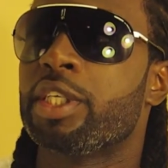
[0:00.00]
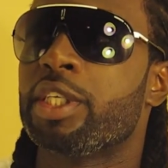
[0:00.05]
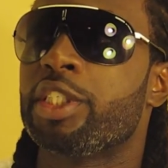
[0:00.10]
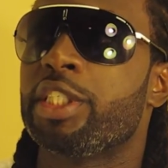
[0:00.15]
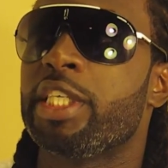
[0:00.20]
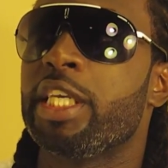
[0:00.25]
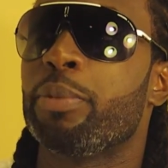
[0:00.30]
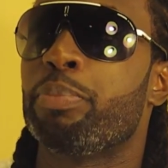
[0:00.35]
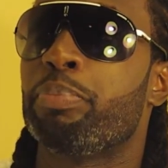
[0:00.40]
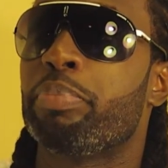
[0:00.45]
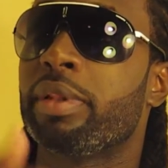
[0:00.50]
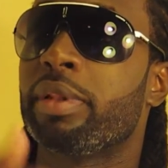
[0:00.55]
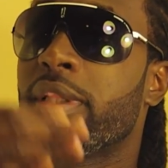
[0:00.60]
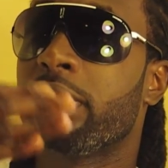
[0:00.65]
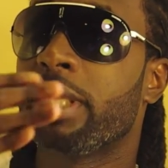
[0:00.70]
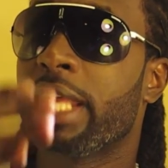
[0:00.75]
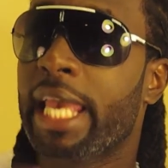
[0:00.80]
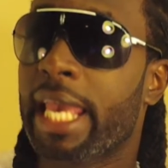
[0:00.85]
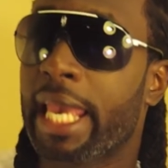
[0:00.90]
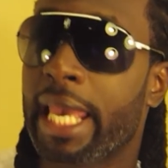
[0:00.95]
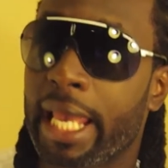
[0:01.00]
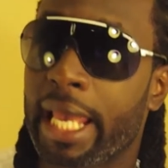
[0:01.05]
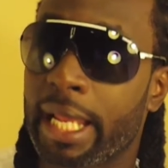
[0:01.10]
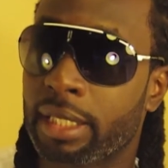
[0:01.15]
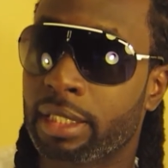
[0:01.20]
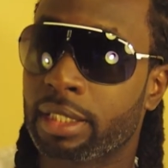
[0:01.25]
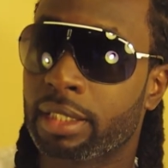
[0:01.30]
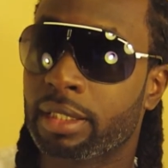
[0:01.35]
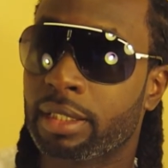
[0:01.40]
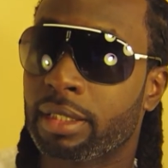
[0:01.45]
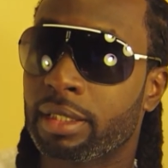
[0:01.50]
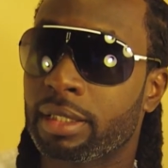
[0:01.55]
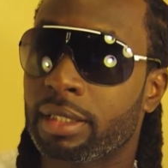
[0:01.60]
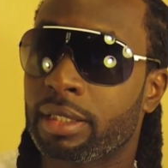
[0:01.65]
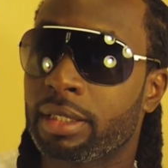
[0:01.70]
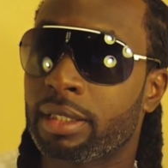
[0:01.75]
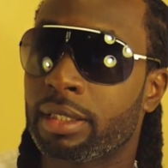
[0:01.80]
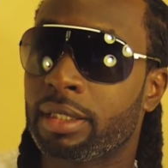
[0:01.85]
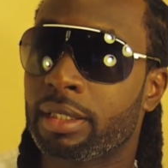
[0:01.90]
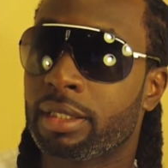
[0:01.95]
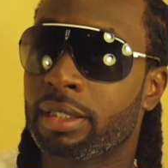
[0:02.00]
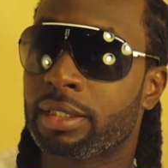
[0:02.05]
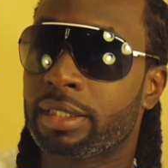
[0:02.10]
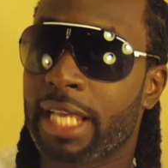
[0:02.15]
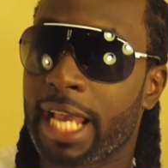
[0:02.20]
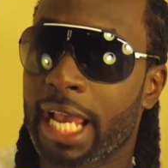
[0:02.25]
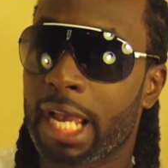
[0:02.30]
she planned to